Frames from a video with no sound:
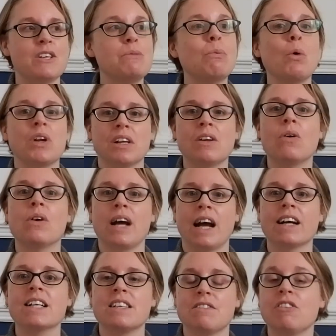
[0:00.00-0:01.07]
is one long
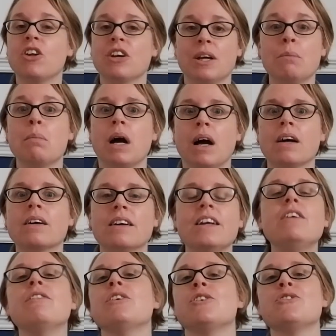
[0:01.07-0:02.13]
act of looking back,
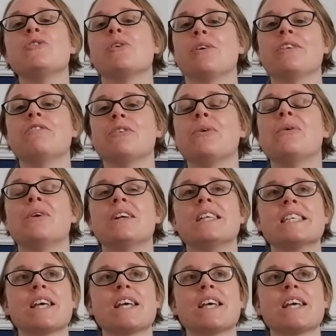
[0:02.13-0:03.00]
even as you look forward.